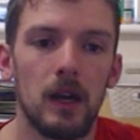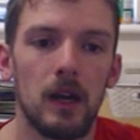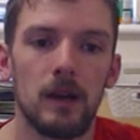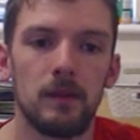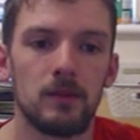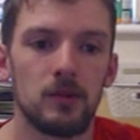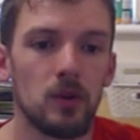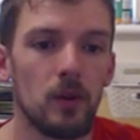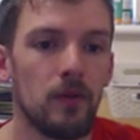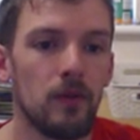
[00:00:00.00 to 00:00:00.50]

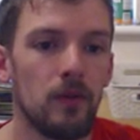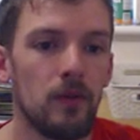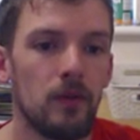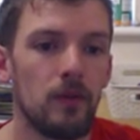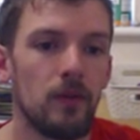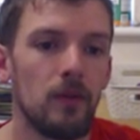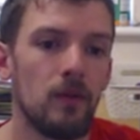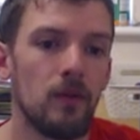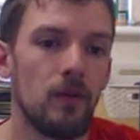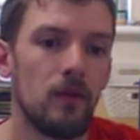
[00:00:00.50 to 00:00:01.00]
sort of
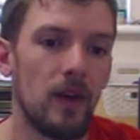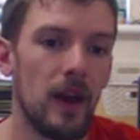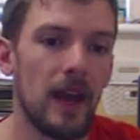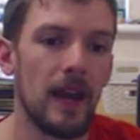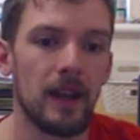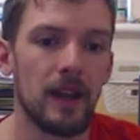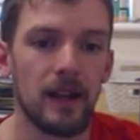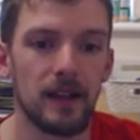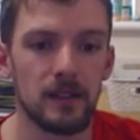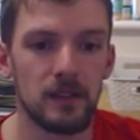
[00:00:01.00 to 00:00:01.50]

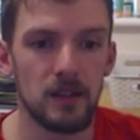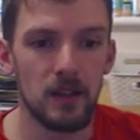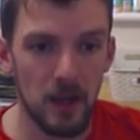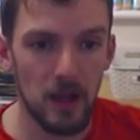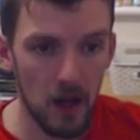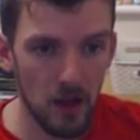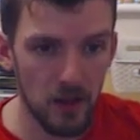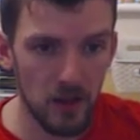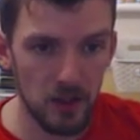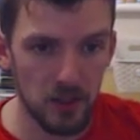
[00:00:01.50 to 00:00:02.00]
vein as
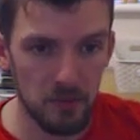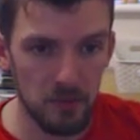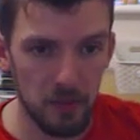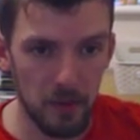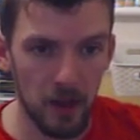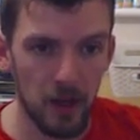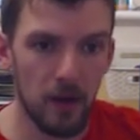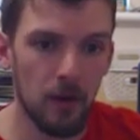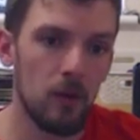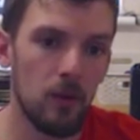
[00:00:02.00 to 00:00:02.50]
the others,
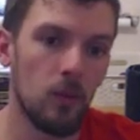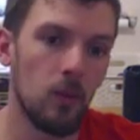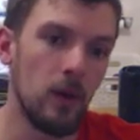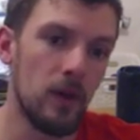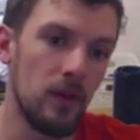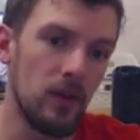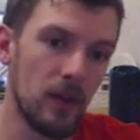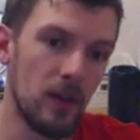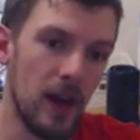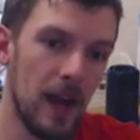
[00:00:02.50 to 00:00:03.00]
but
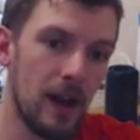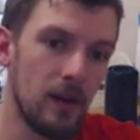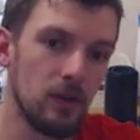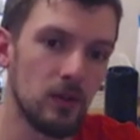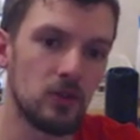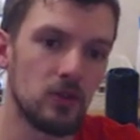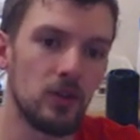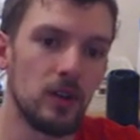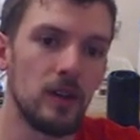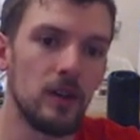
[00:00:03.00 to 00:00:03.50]
with the
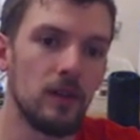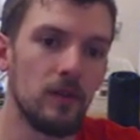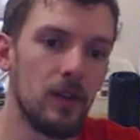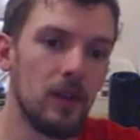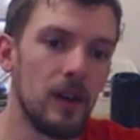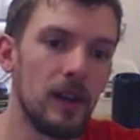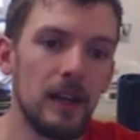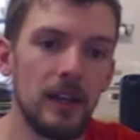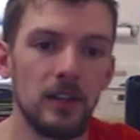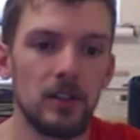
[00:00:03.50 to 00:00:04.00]
heraldry of
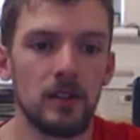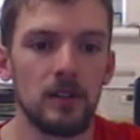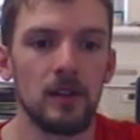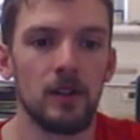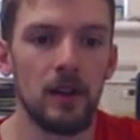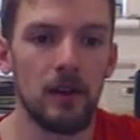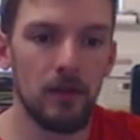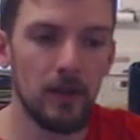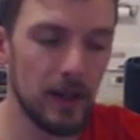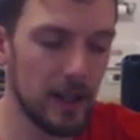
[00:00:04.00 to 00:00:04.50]
the Legion
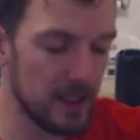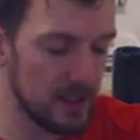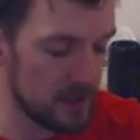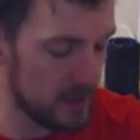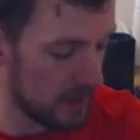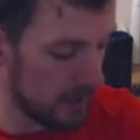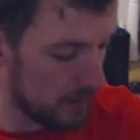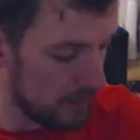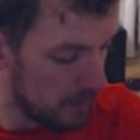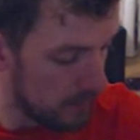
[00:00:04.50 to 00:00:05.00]
that they're
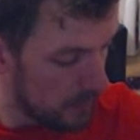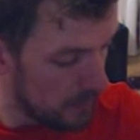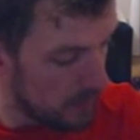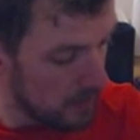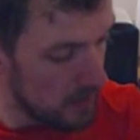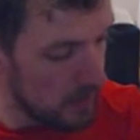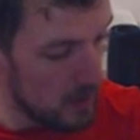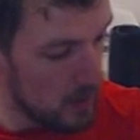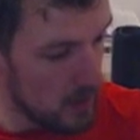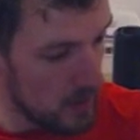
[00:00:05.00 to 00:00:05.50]
releasing,
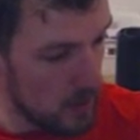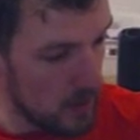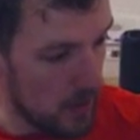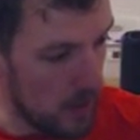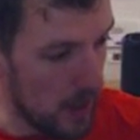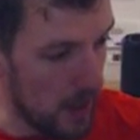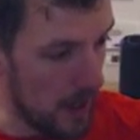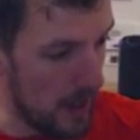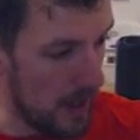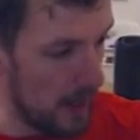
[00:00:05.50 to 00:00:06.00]

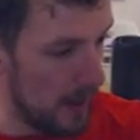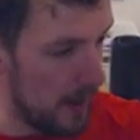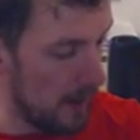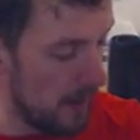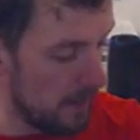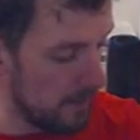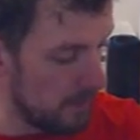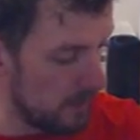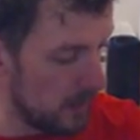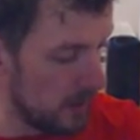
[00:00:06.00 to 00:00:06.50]

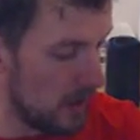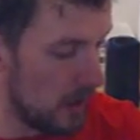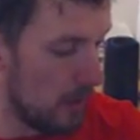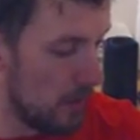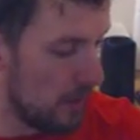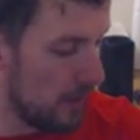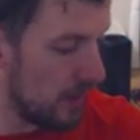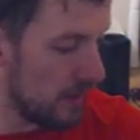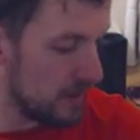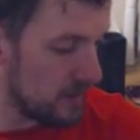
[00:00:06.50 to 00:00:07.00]

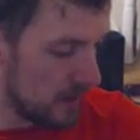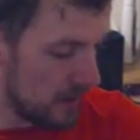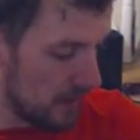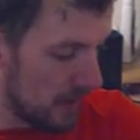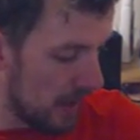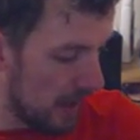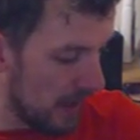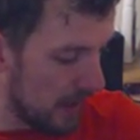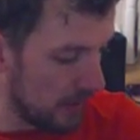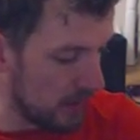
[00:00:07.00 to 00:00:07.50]
and things like
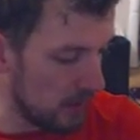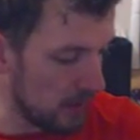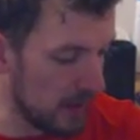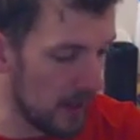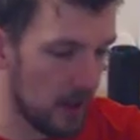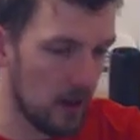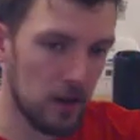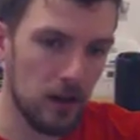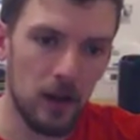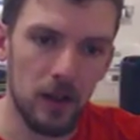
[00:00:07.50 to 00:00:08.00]
that. And you
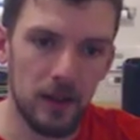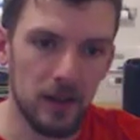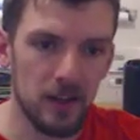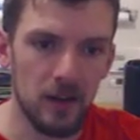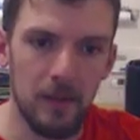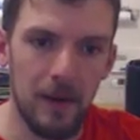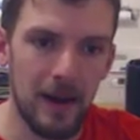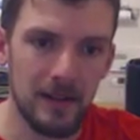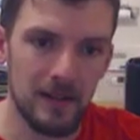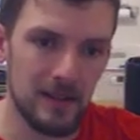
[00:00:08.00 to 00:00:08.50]
get like other
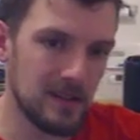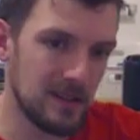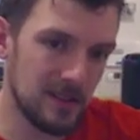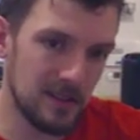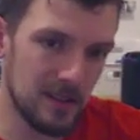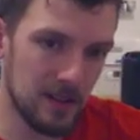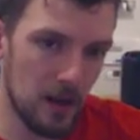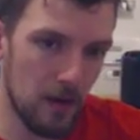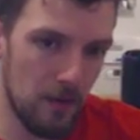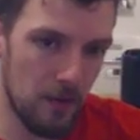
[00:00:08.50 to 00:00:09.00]
commanders and
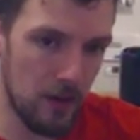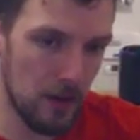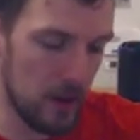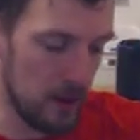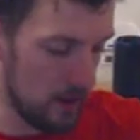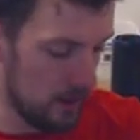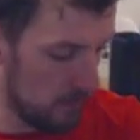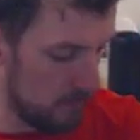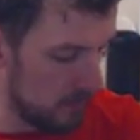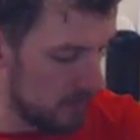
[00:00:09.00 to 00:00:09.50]
stuff that
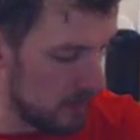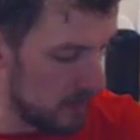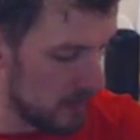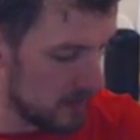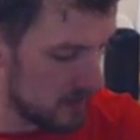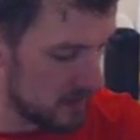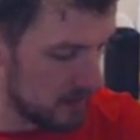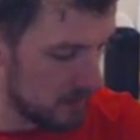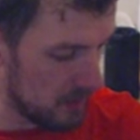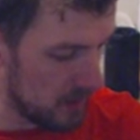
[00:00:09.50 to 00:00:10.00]
are
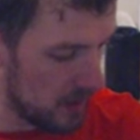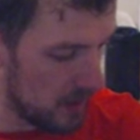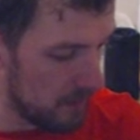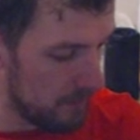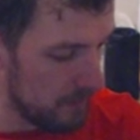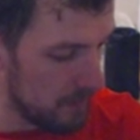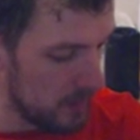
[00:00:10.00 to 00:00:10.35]
similar.